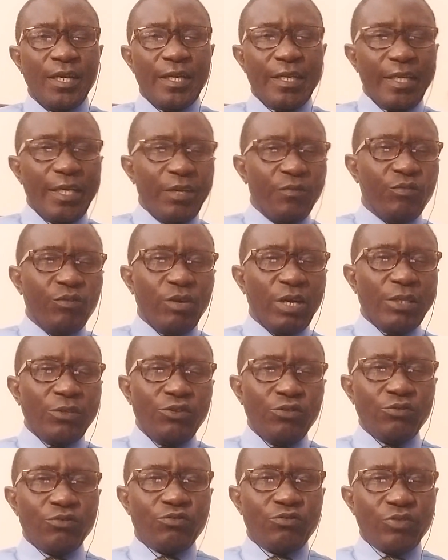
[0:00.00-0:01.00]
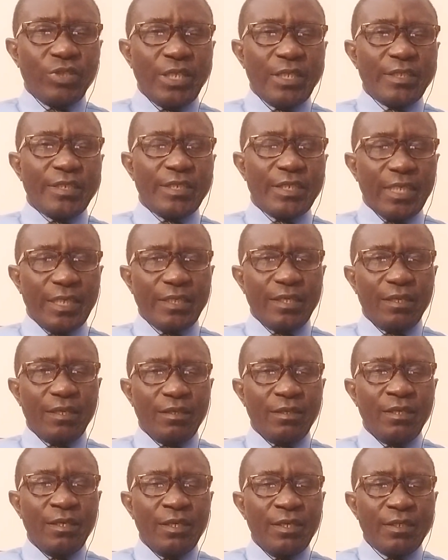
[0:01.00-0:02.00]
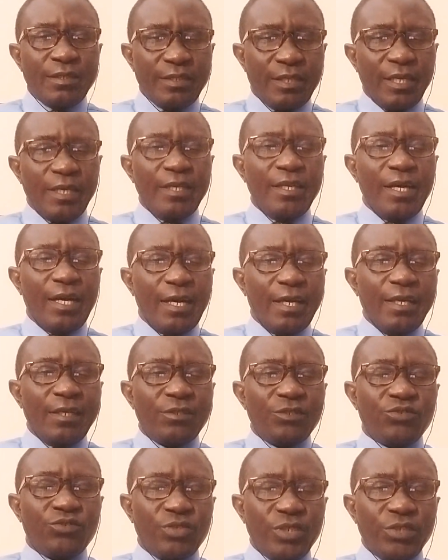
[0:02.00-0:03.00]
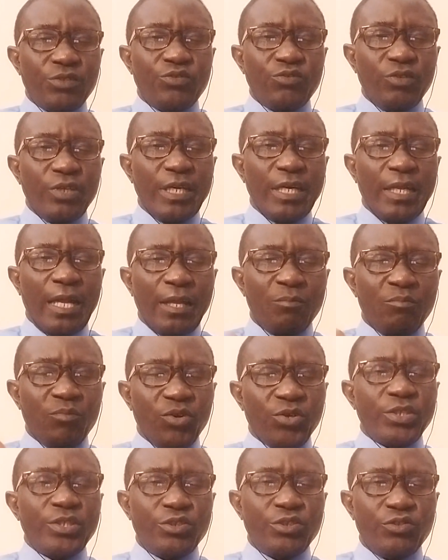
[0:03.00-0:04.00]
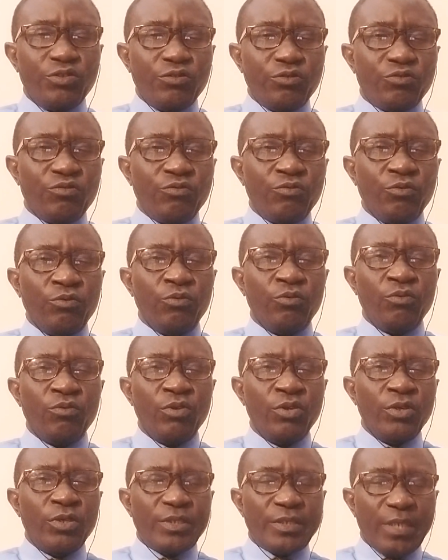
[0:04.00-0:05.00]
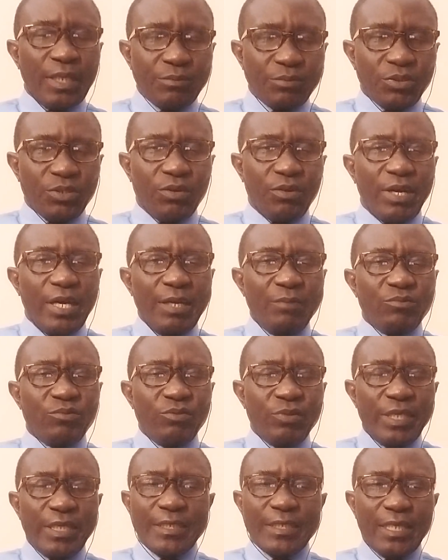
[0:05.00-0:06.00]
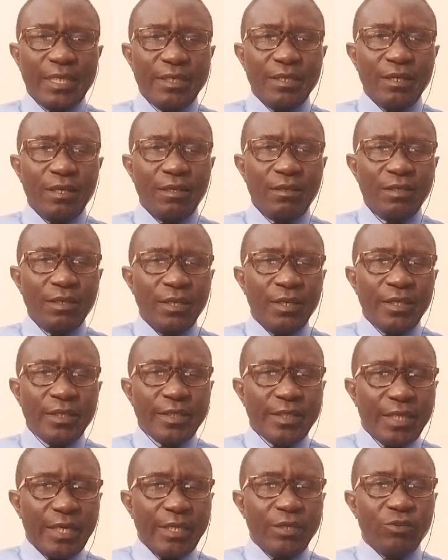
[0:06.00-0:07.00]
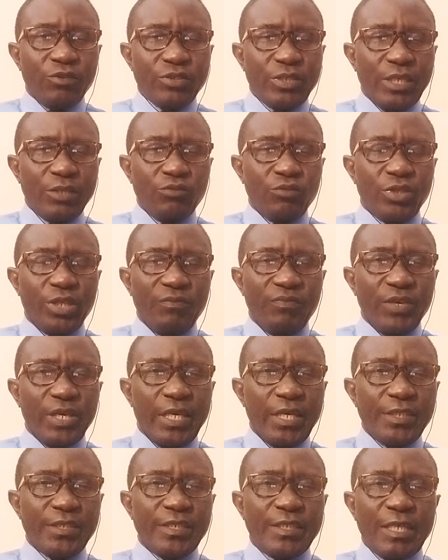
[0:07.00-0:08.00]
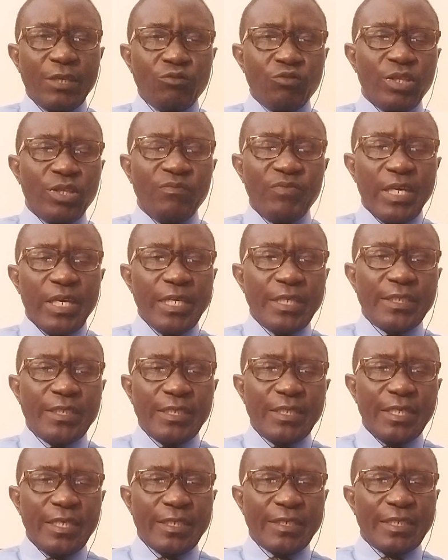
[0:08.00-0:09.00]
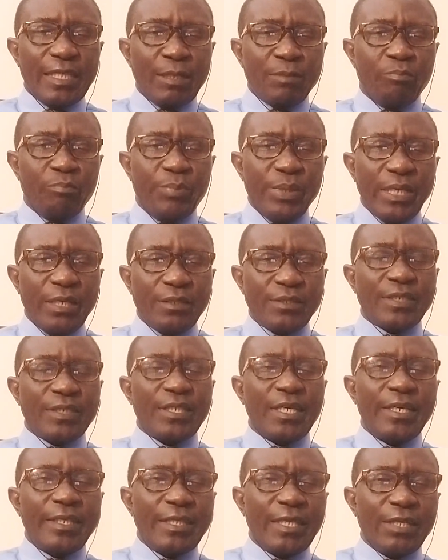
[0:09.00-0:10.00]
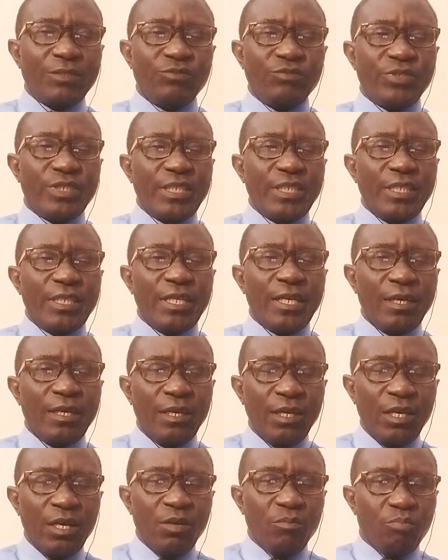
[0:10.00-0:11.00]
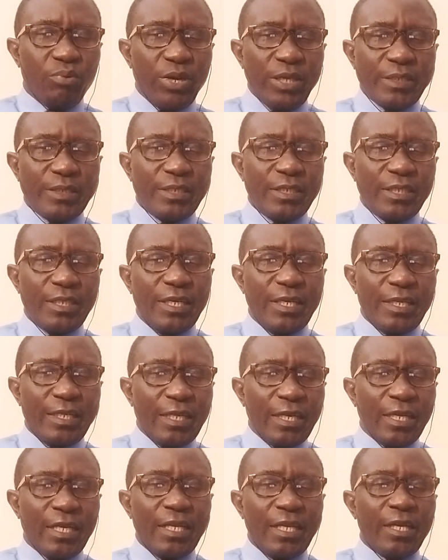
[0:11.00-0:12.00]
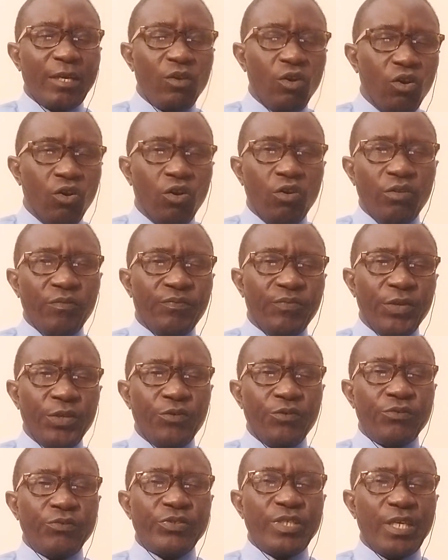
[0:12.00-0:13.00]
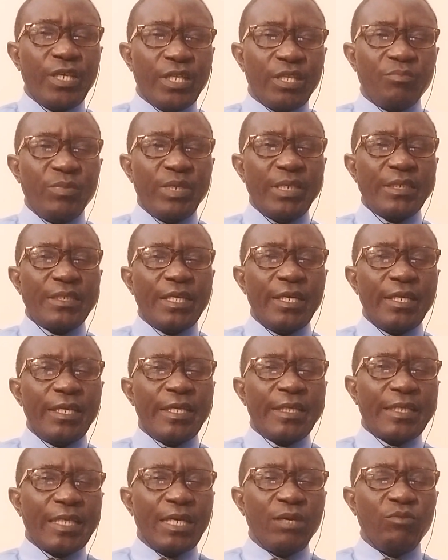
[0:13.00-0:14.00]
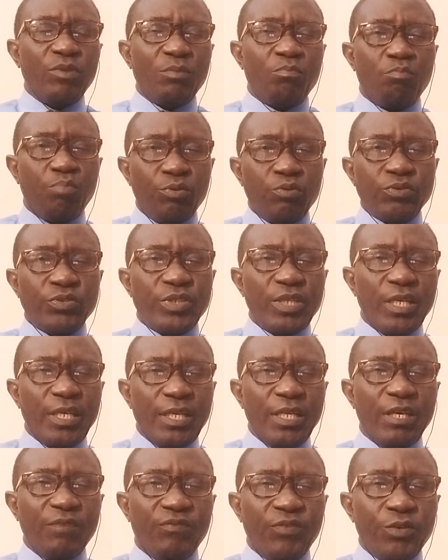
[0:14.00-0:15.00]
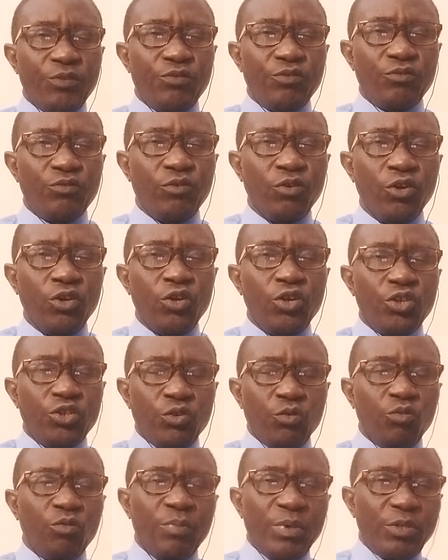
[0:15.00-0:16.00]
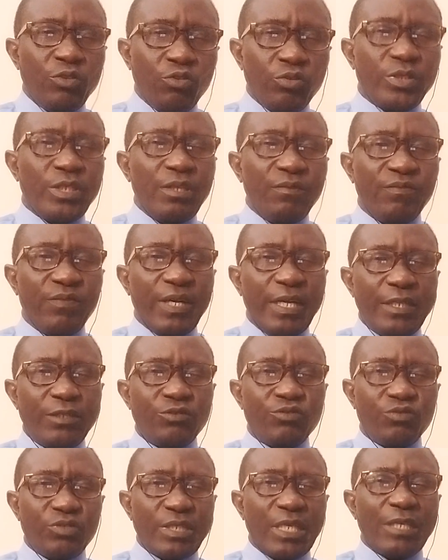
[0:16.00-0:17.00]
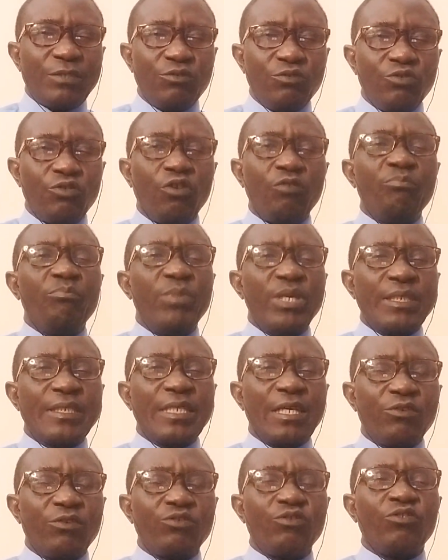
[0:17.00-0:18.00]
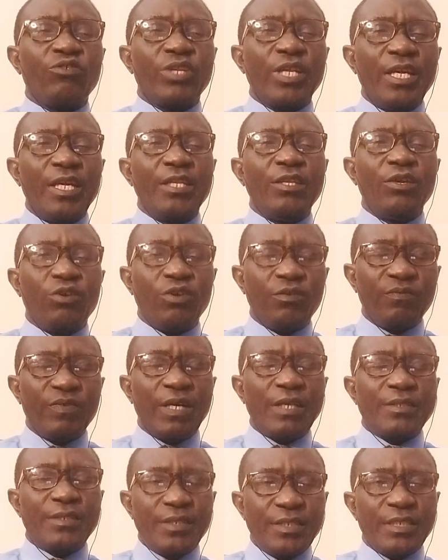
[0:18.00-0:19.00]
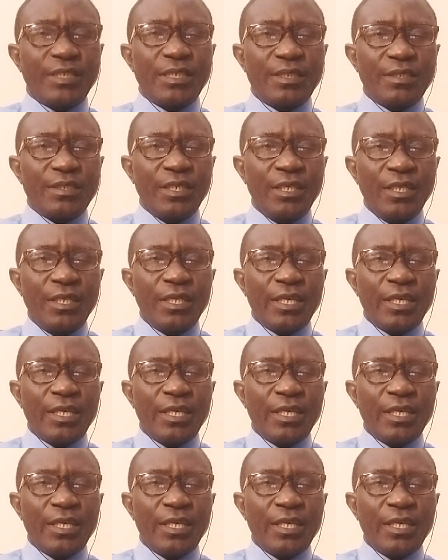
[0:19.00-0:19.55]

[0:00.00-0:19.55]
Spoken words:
And if you are new to this channel, then I entreat you and admonish you to subscribe to the channel, turn on the notification. The notification is that bell sign that you see there. Press it and then click all videos. It means anytime we post any video, you will be notified so that you don't miss out on any of our teachings.